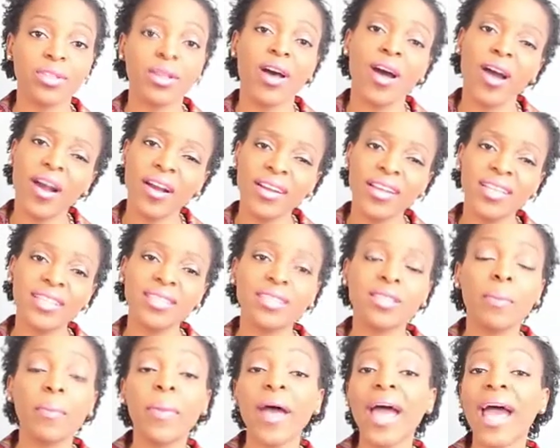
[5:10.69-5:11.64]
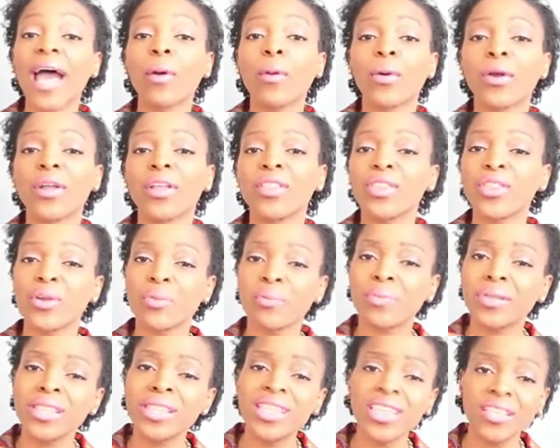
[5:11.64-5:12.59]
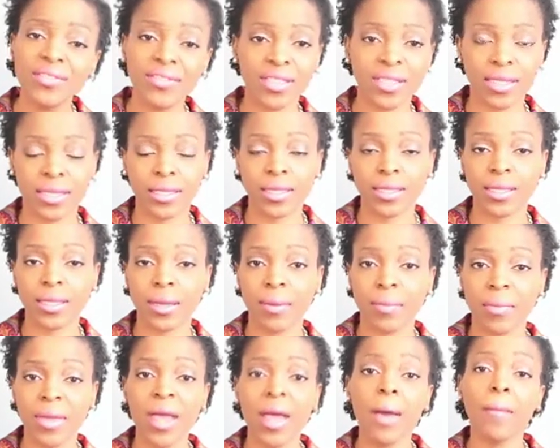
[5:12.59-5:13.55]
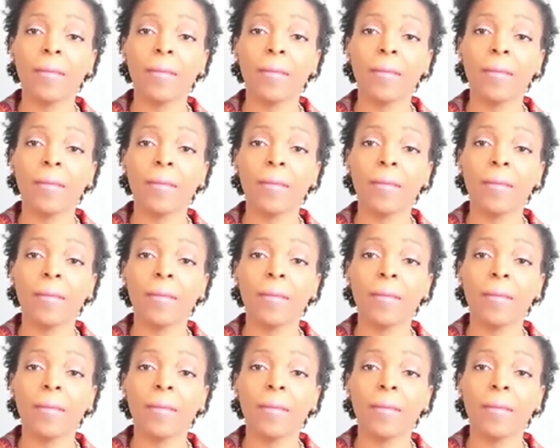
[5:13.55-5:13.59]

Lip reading: to harness the power in their belief system